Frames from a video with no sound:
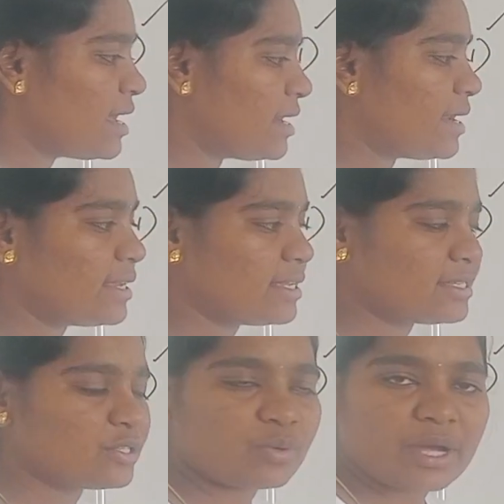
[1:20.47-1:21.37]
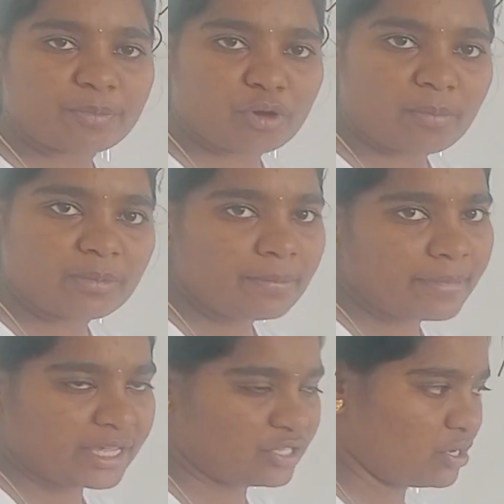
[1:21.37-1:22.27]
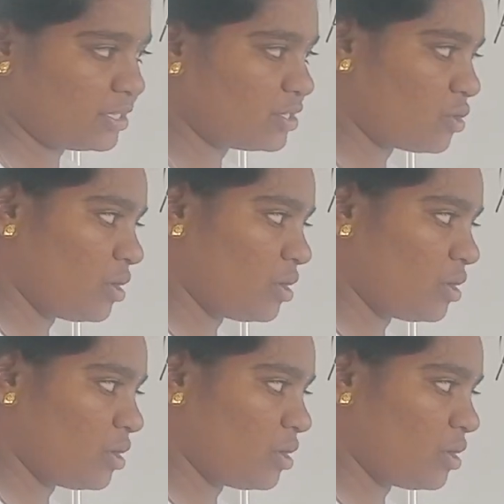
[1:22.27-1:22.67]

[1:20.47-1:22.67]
Let us do a problem based on this